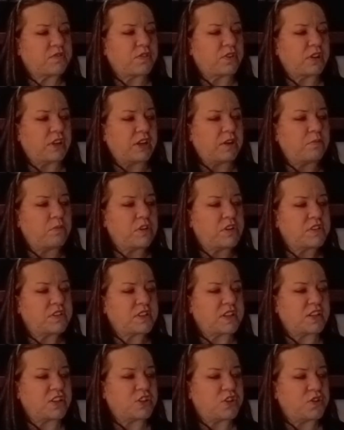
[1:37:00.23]
for
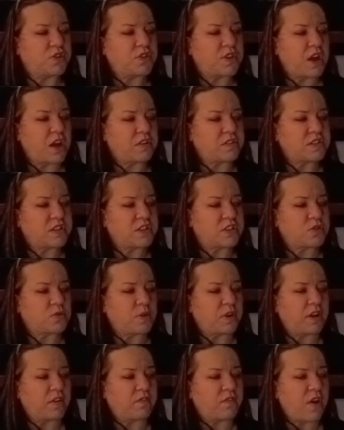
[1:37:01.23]
Libras in
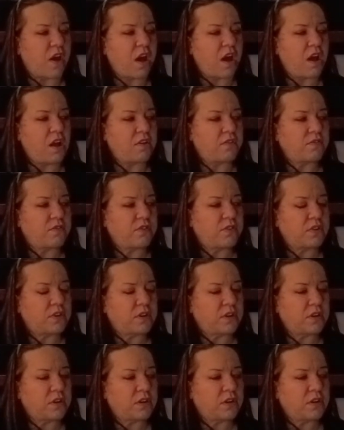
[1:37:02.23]

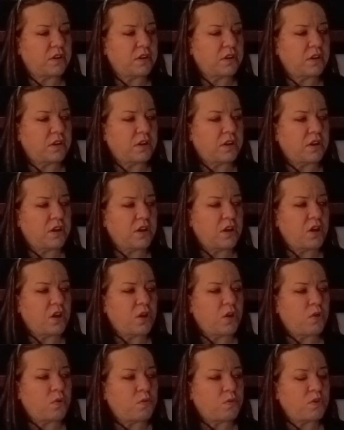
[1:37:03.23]

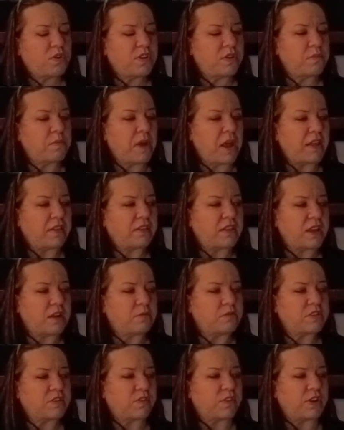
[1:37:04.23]
2025? What are the main
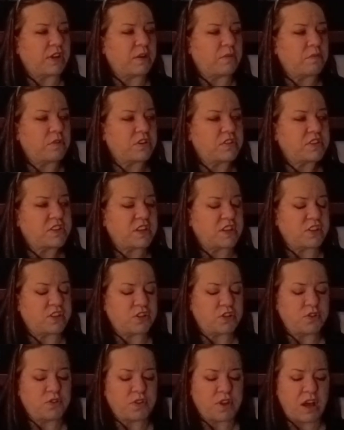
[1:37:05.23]
themes for Libras in
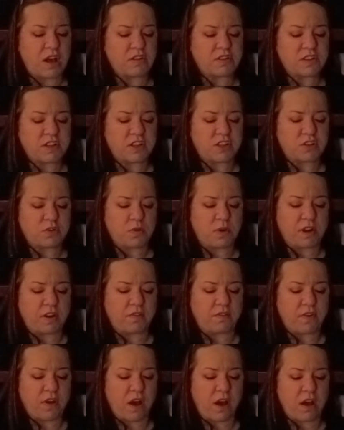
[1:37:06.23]

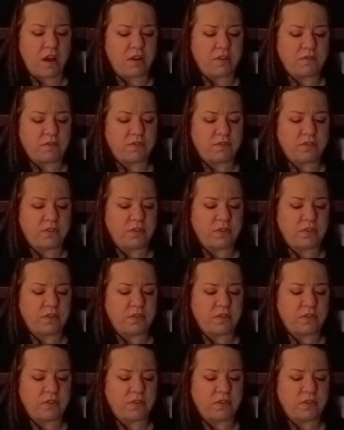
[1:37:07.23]
2025?